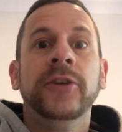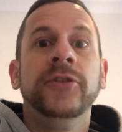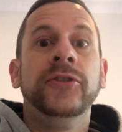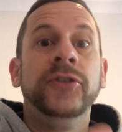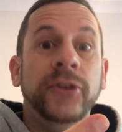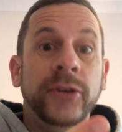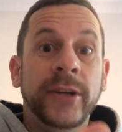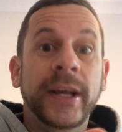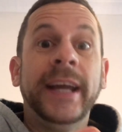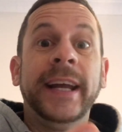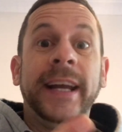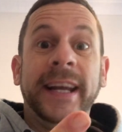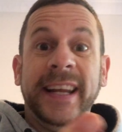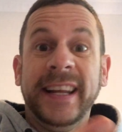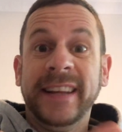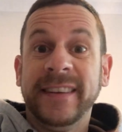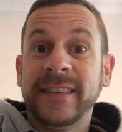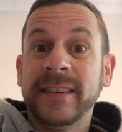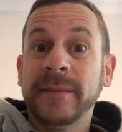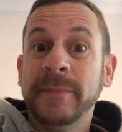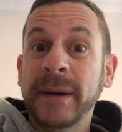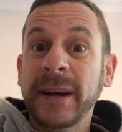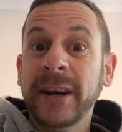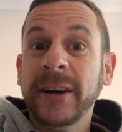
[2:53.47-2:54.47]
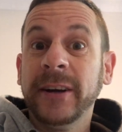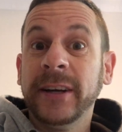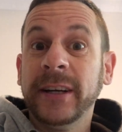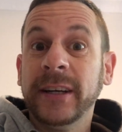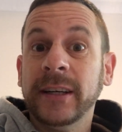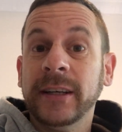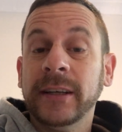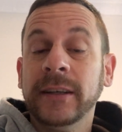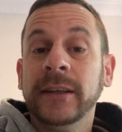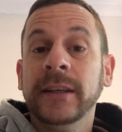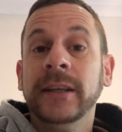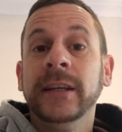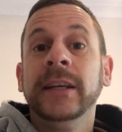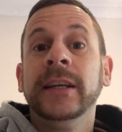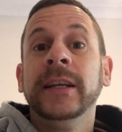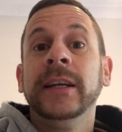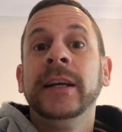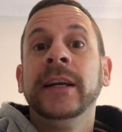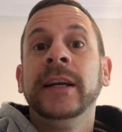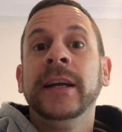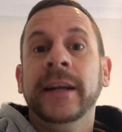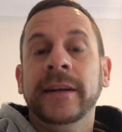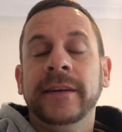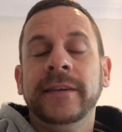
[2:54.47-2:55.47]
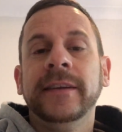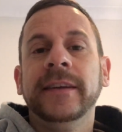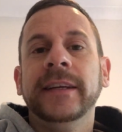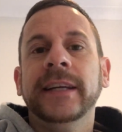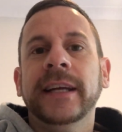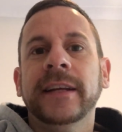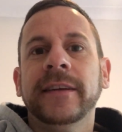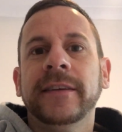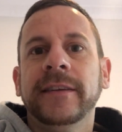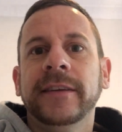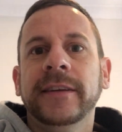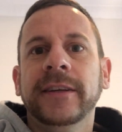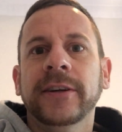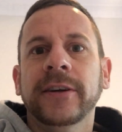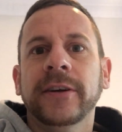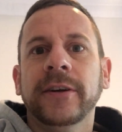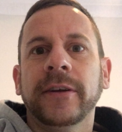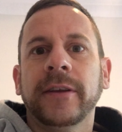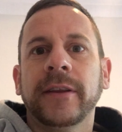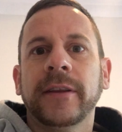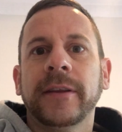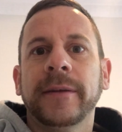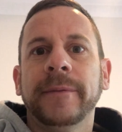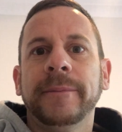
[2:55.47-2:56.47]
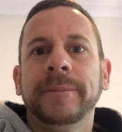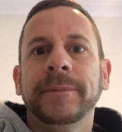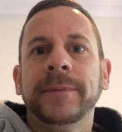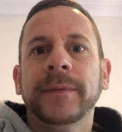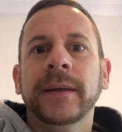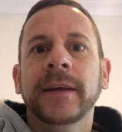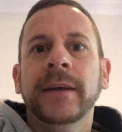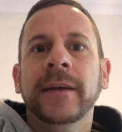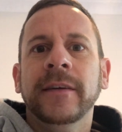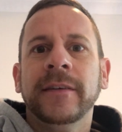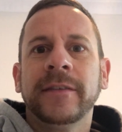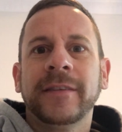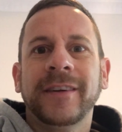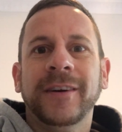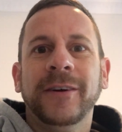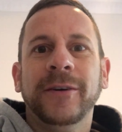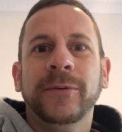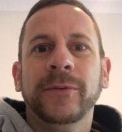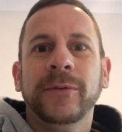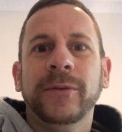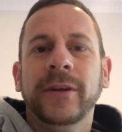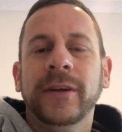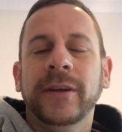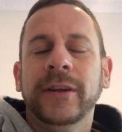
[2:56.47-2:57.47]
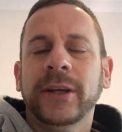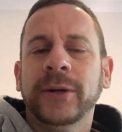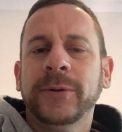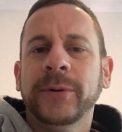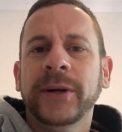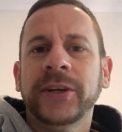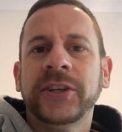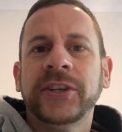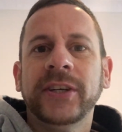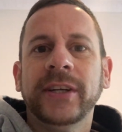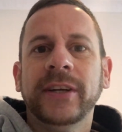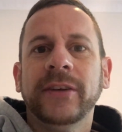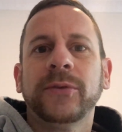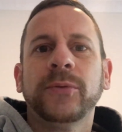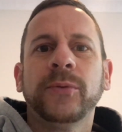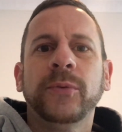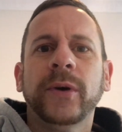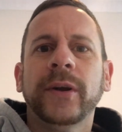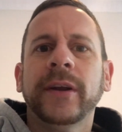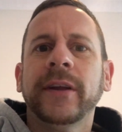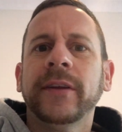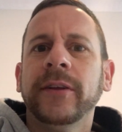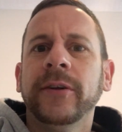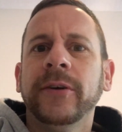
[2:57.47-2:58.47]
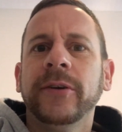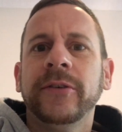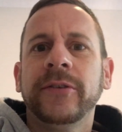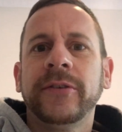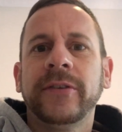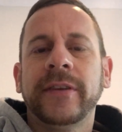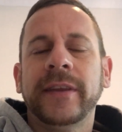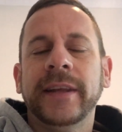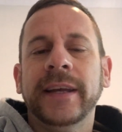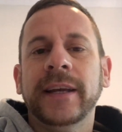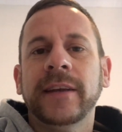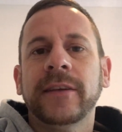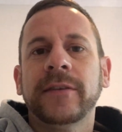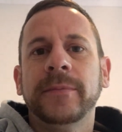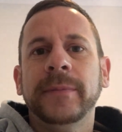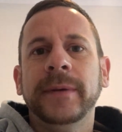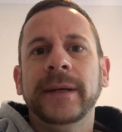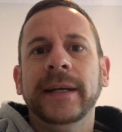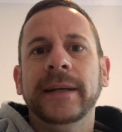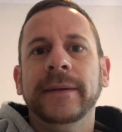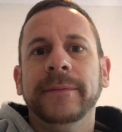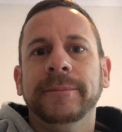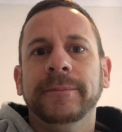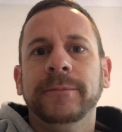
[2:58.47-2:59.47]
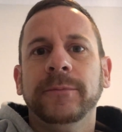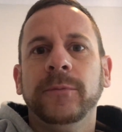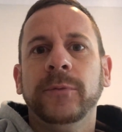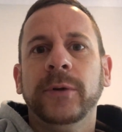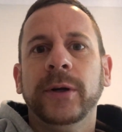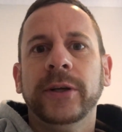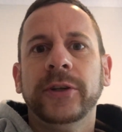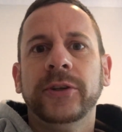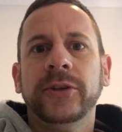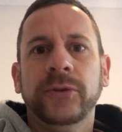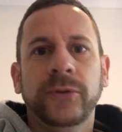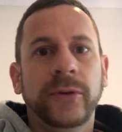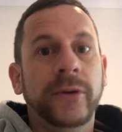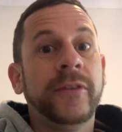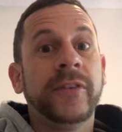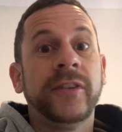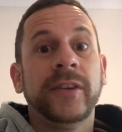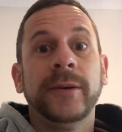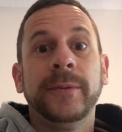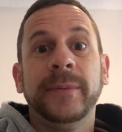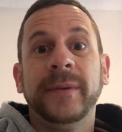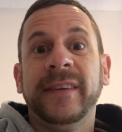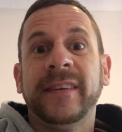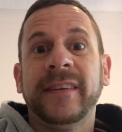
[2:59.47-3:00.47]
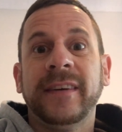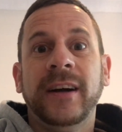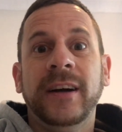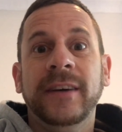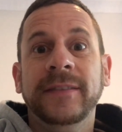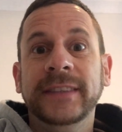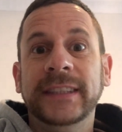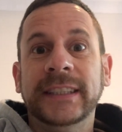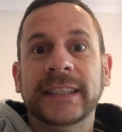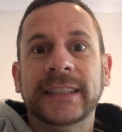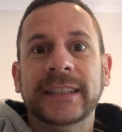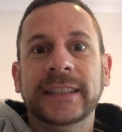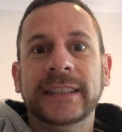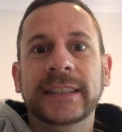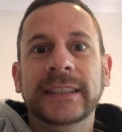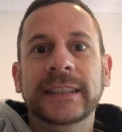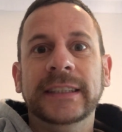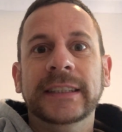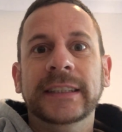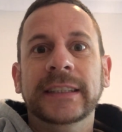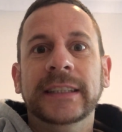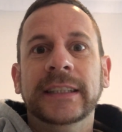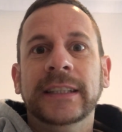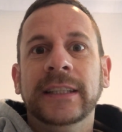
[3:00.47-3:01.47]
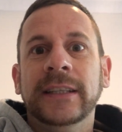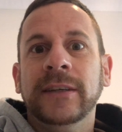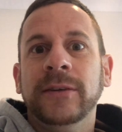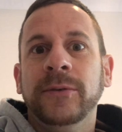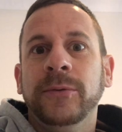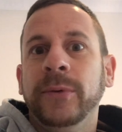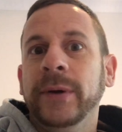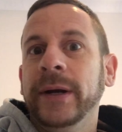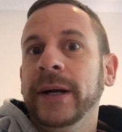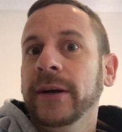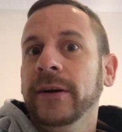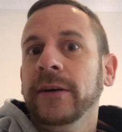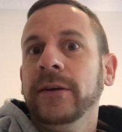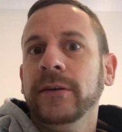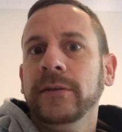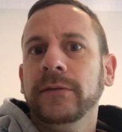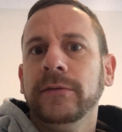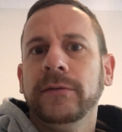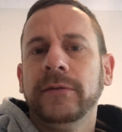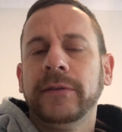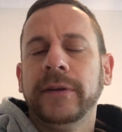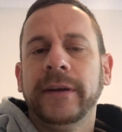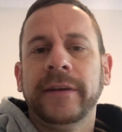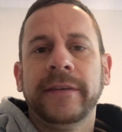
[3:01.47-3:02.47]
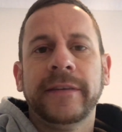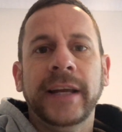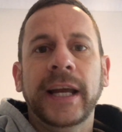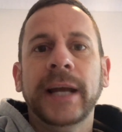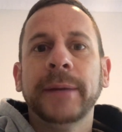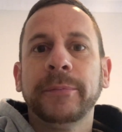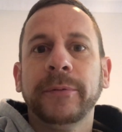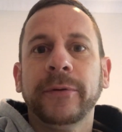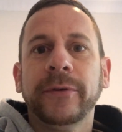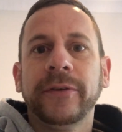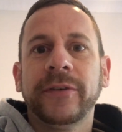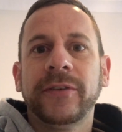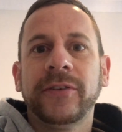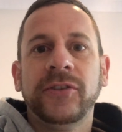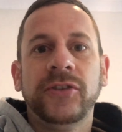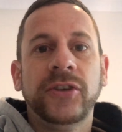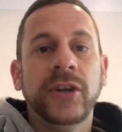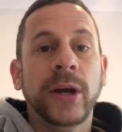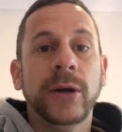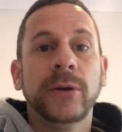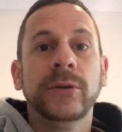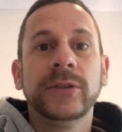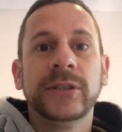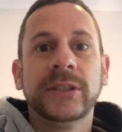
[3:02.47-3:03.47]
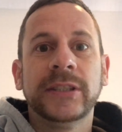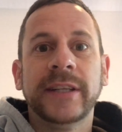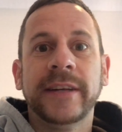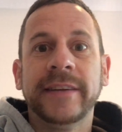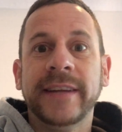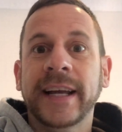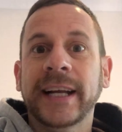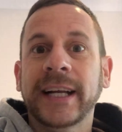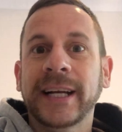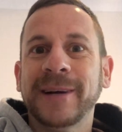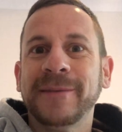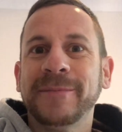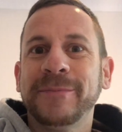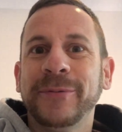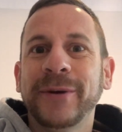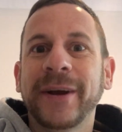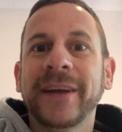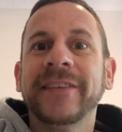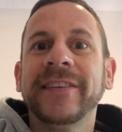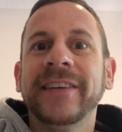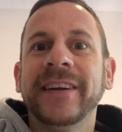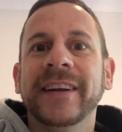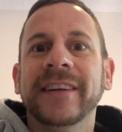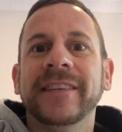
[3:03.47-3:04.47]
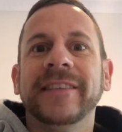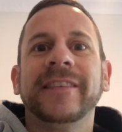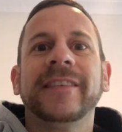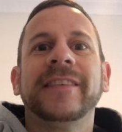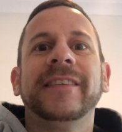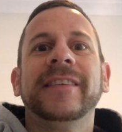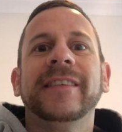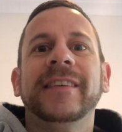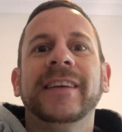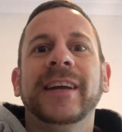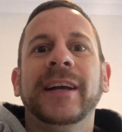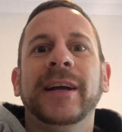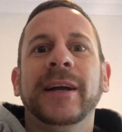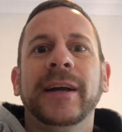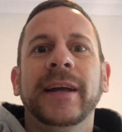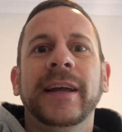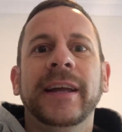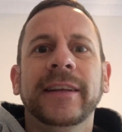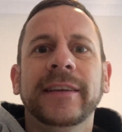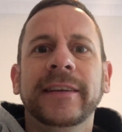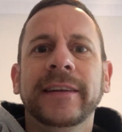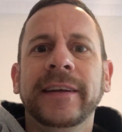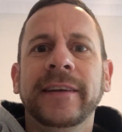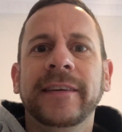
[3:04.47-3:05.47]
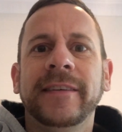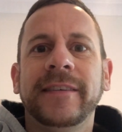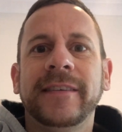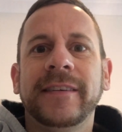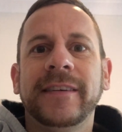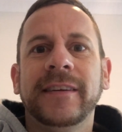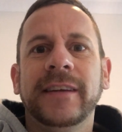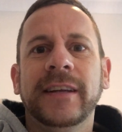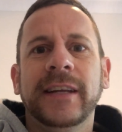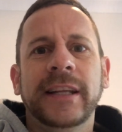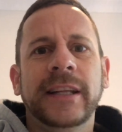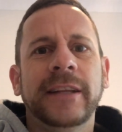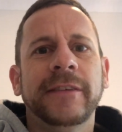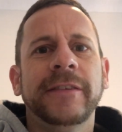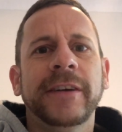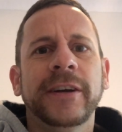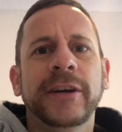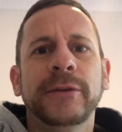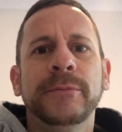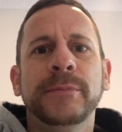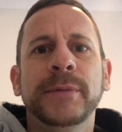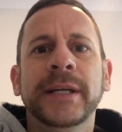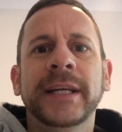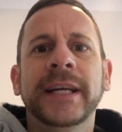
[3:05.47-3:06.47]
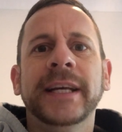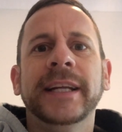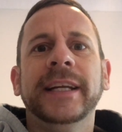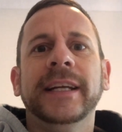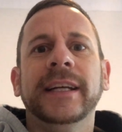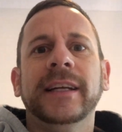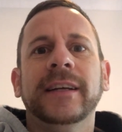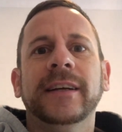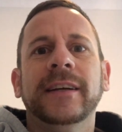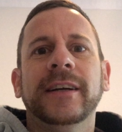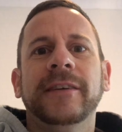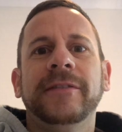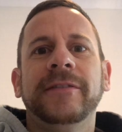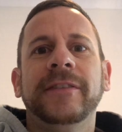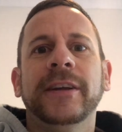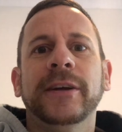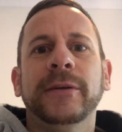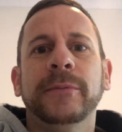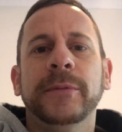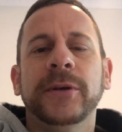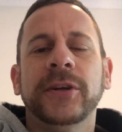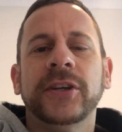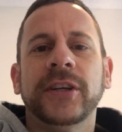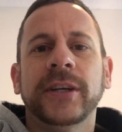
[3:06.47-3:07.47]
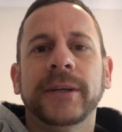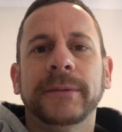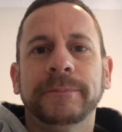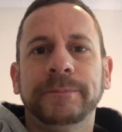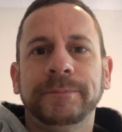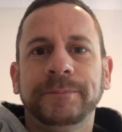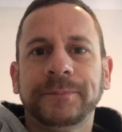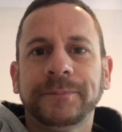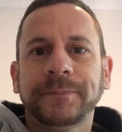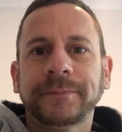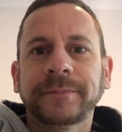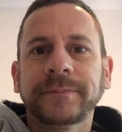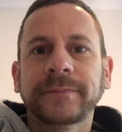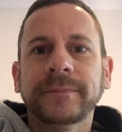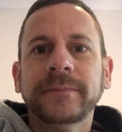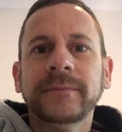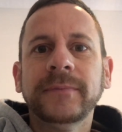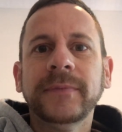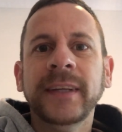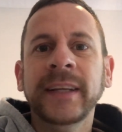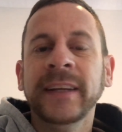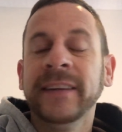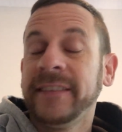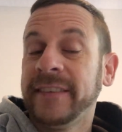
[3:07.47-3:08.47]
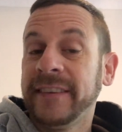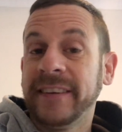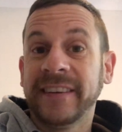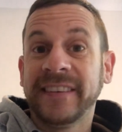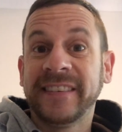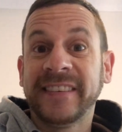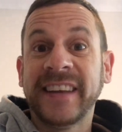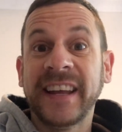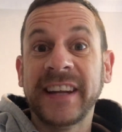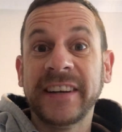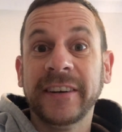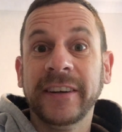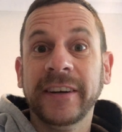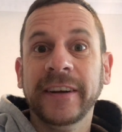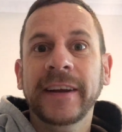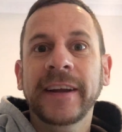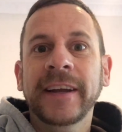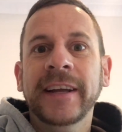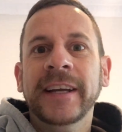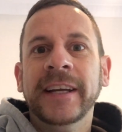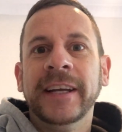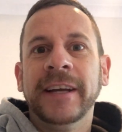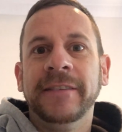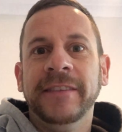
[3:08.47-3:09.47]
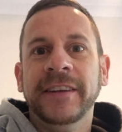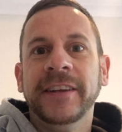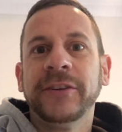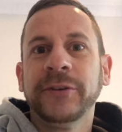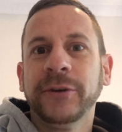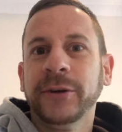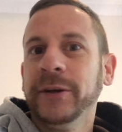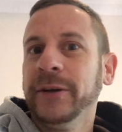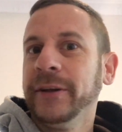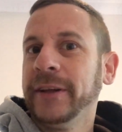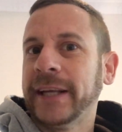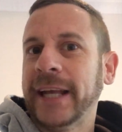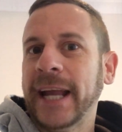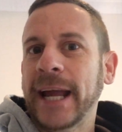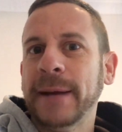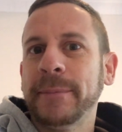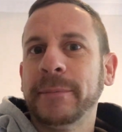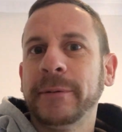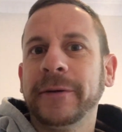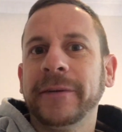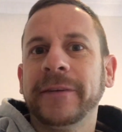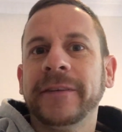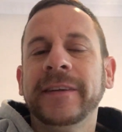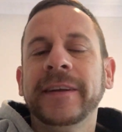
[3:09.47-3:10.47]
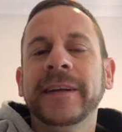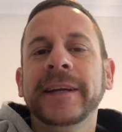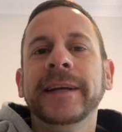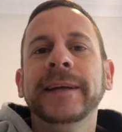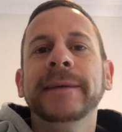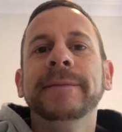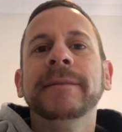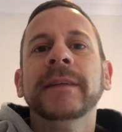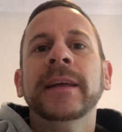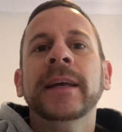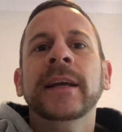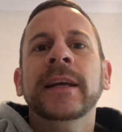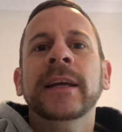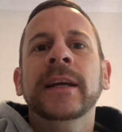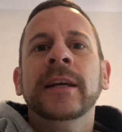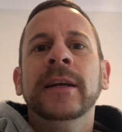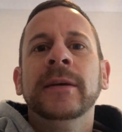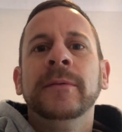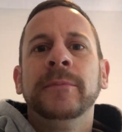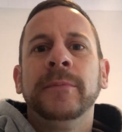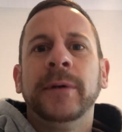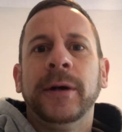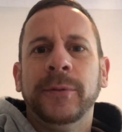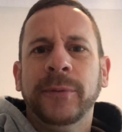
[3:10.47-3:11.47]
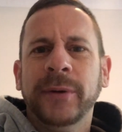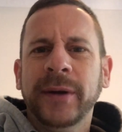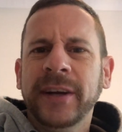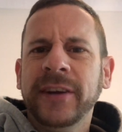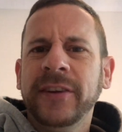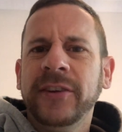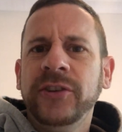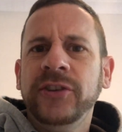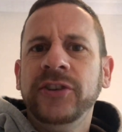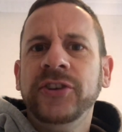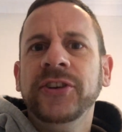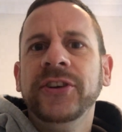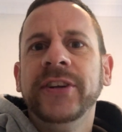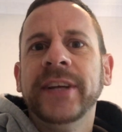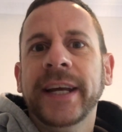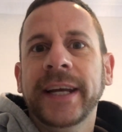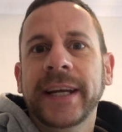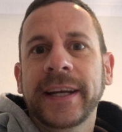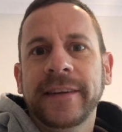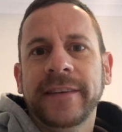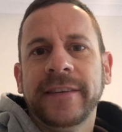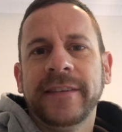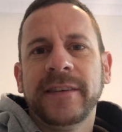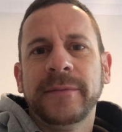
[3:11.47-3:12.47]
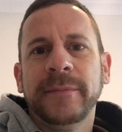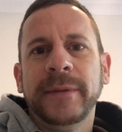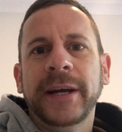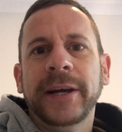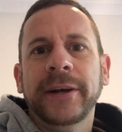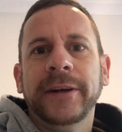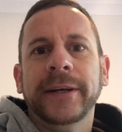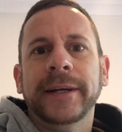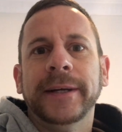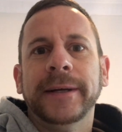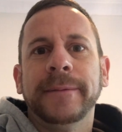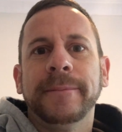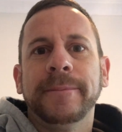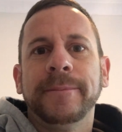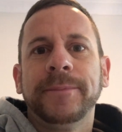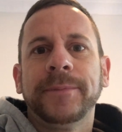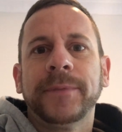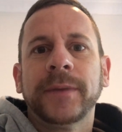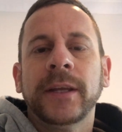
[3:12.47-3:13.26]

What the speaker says: Judea, and Samaria, and to the ends of the earth. So the question is, what do those things mean? Well, Jerusalem is obviously where the disciples chose to take up residence, at least in the very beginning of their mission. It's the center of Israel, the capital city. But what is Judea and Samaria?